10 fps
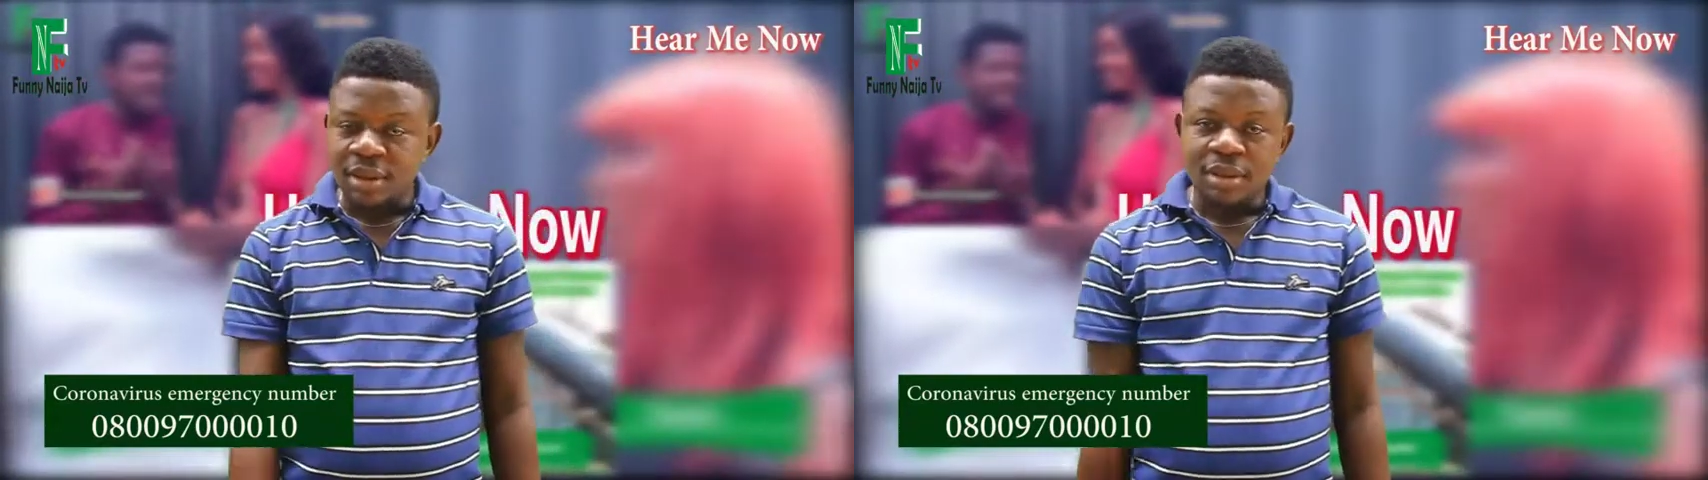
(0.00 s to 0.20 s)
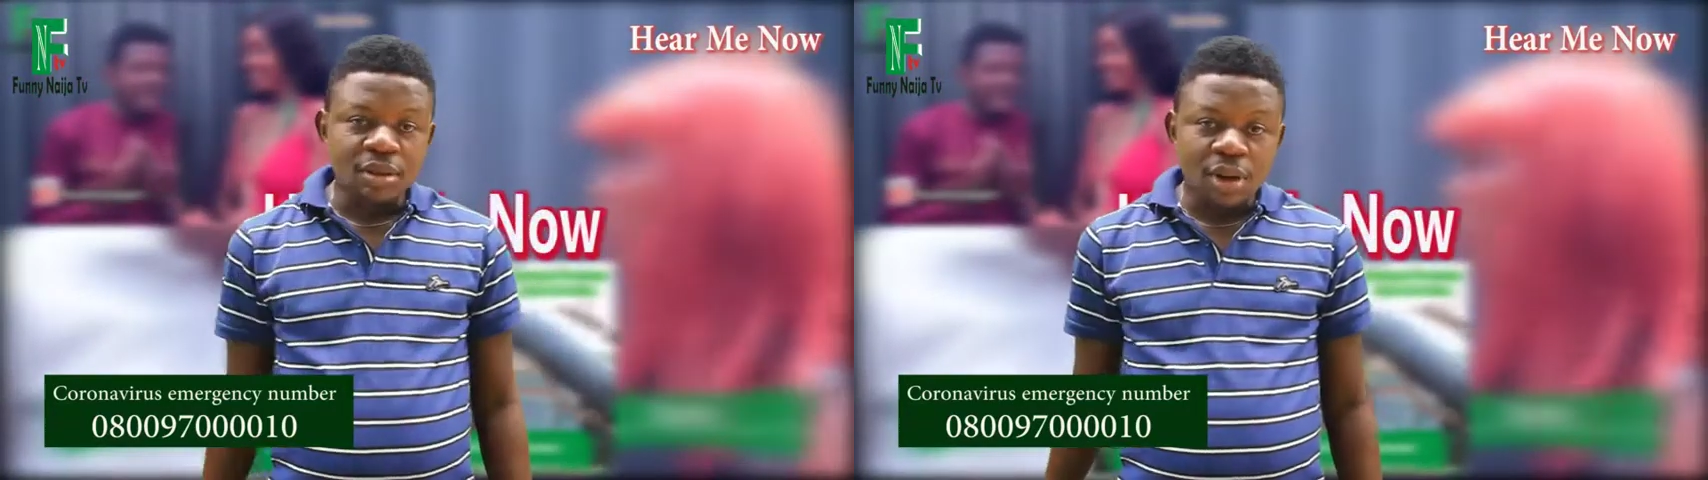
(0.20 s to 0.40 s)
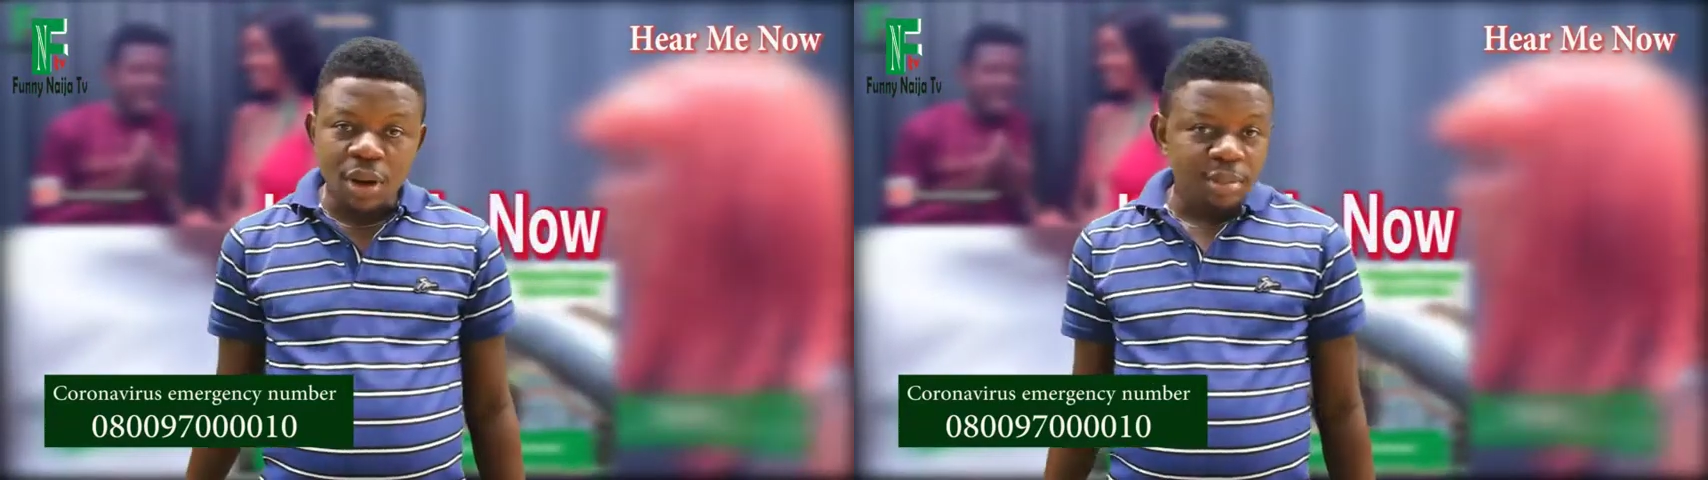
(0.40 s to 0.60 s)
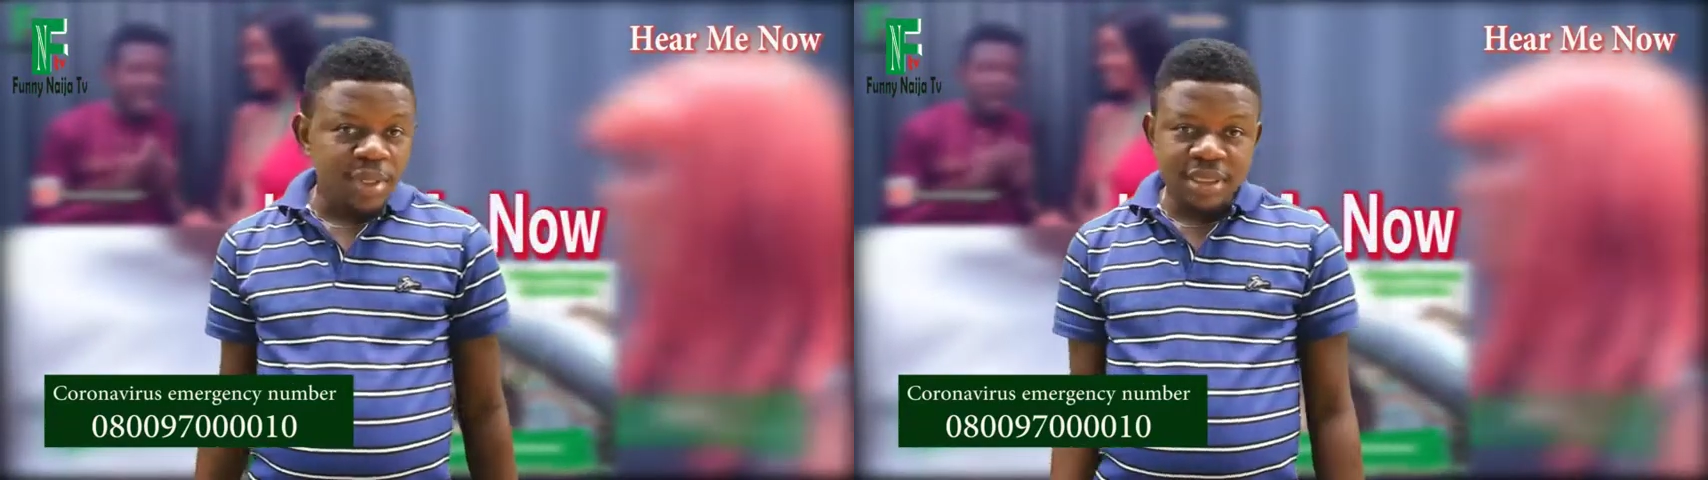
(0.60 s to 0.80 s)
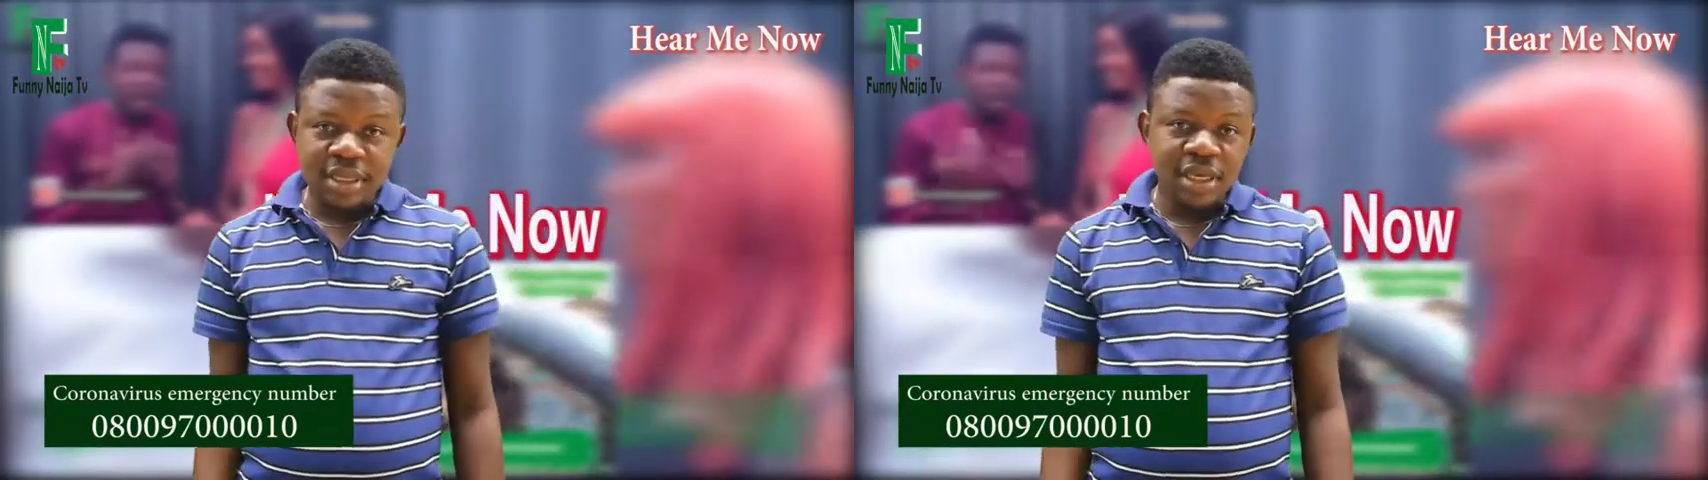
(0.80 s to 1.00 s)
No call
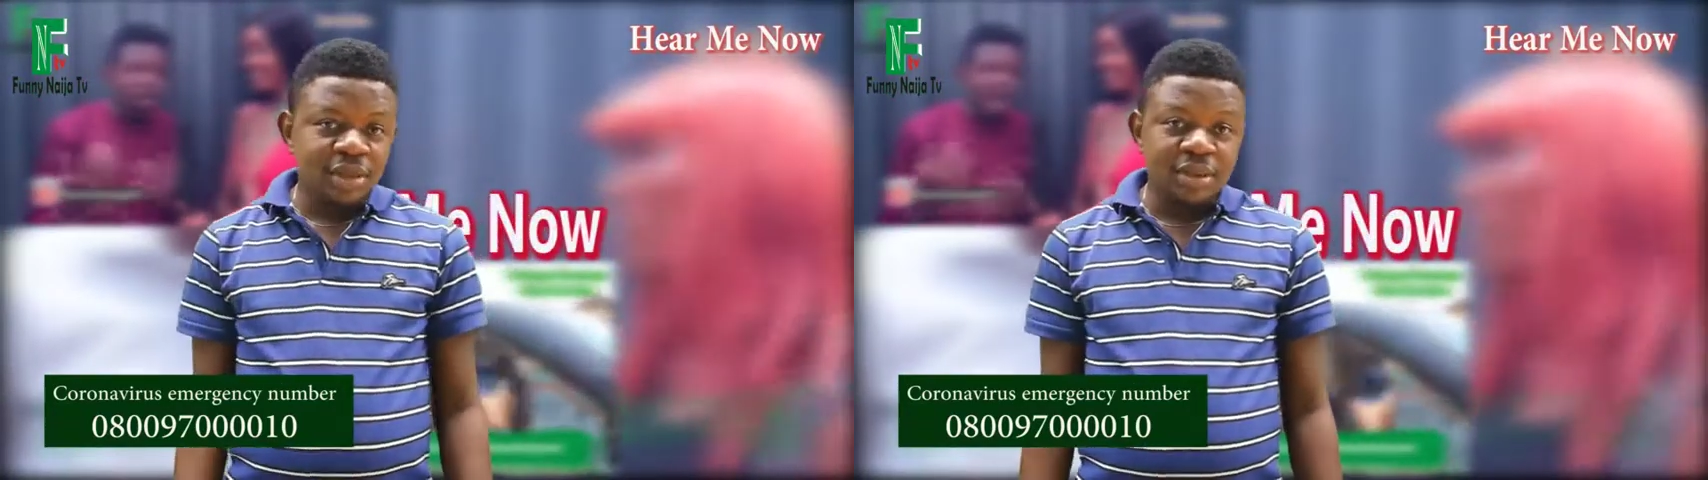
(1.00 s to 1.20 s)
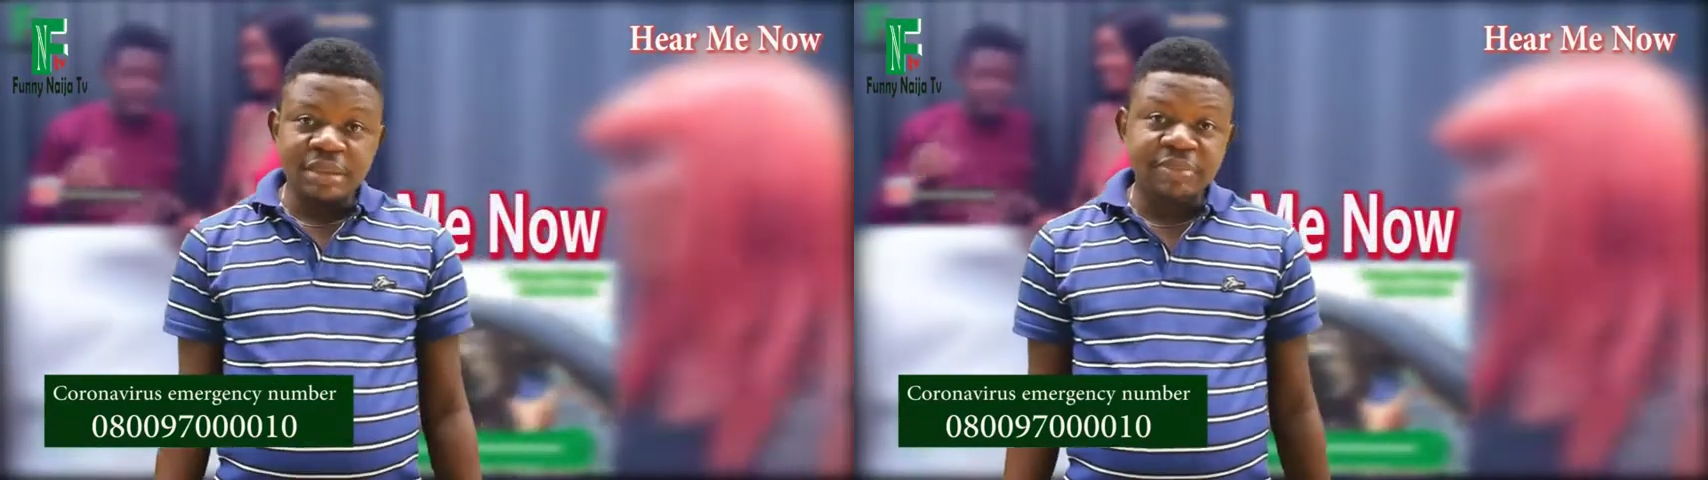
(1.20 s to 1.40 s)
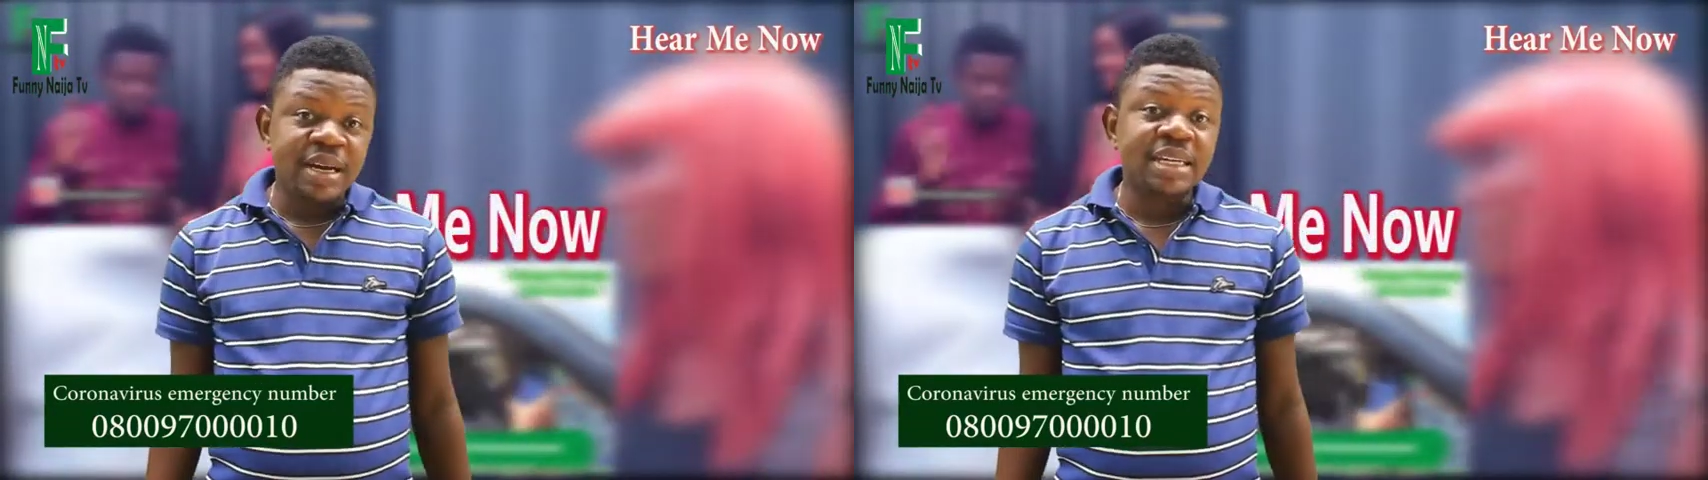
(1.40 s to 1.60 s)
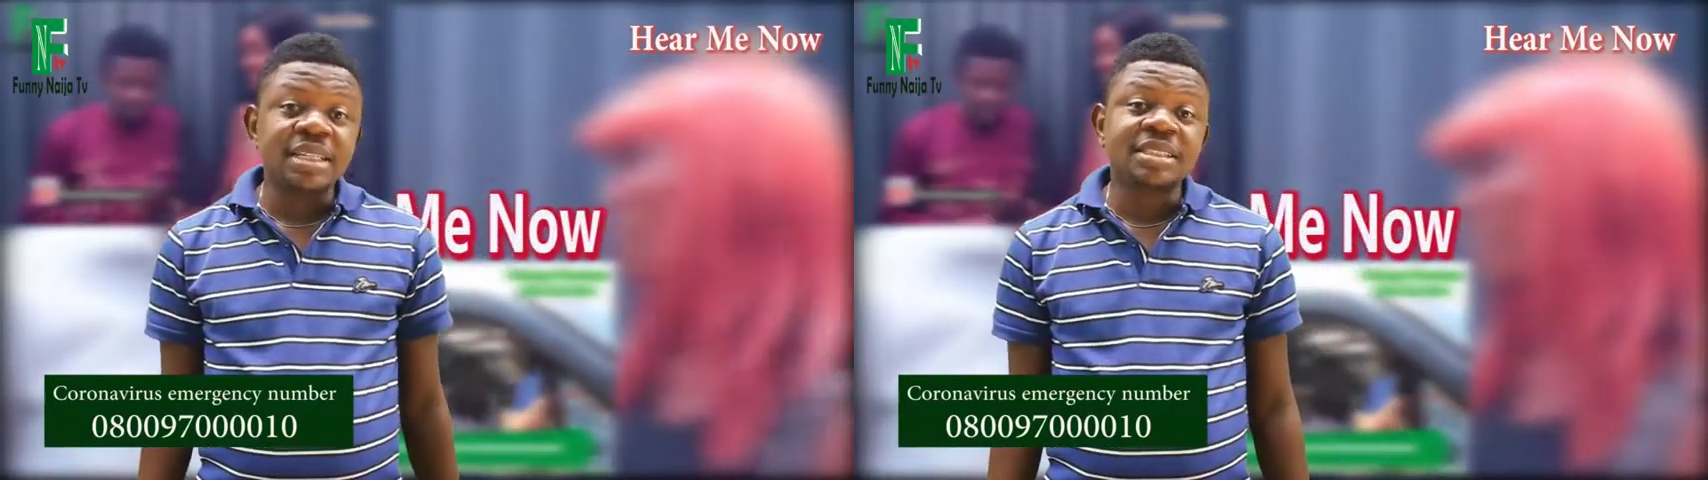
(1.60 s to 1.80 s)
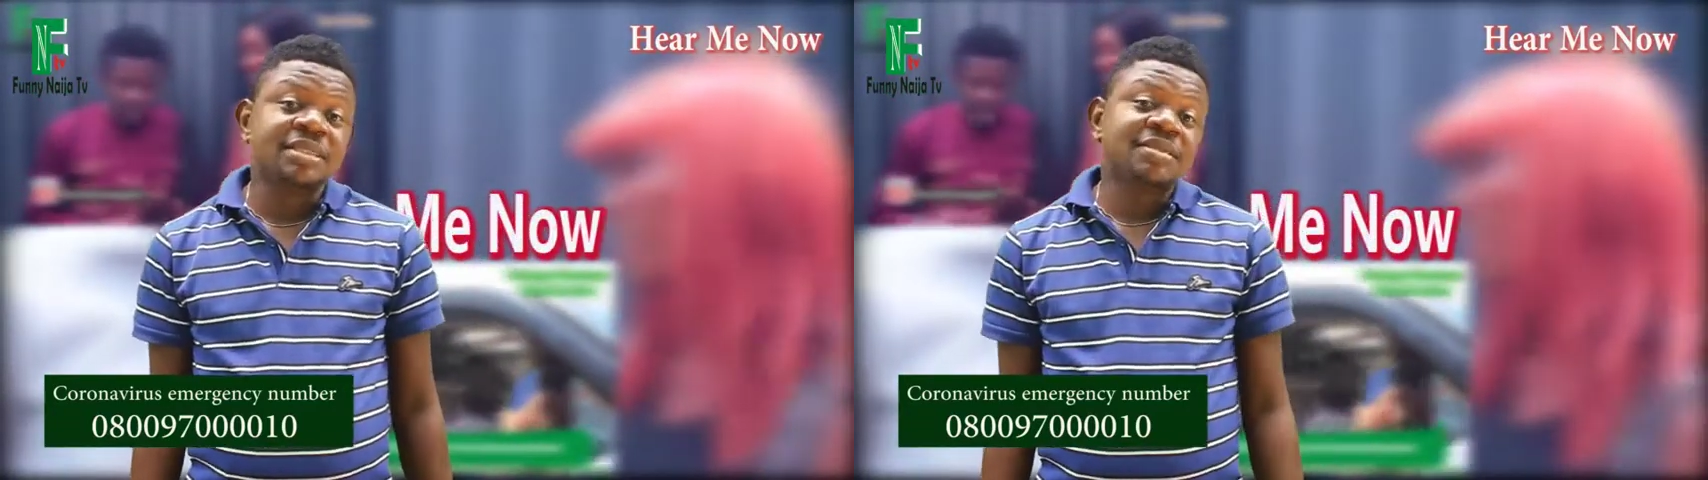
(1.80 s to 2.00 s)
me say you need
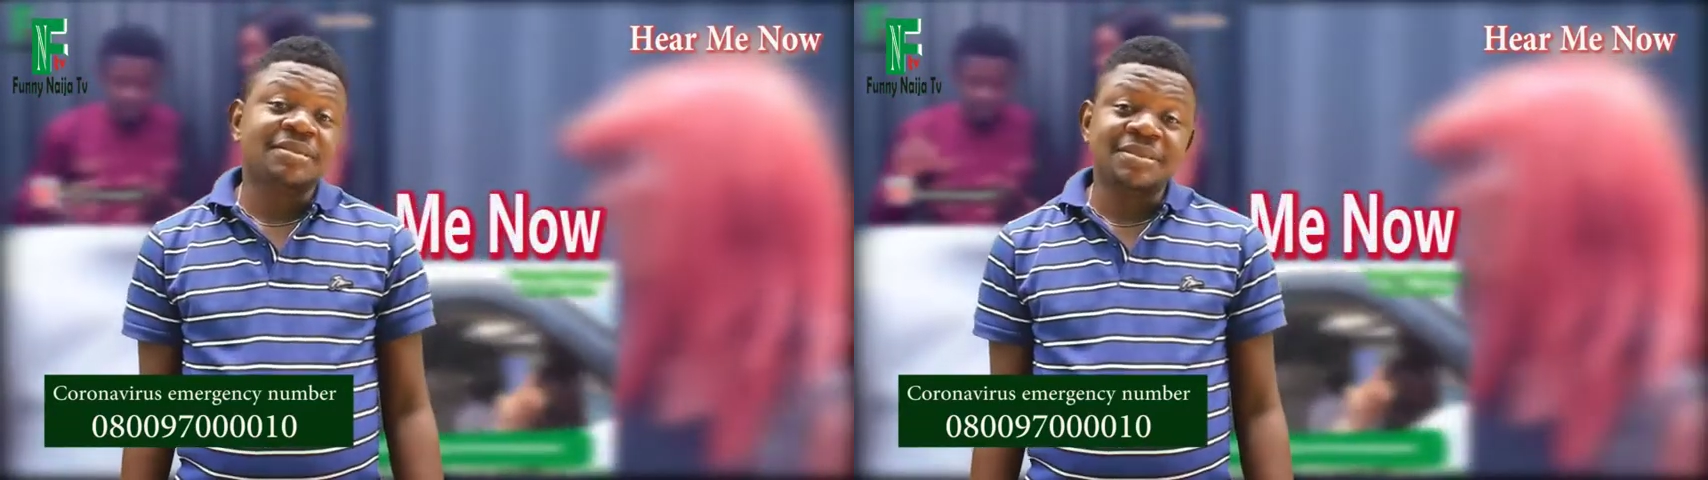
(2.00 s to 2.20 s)
palliative.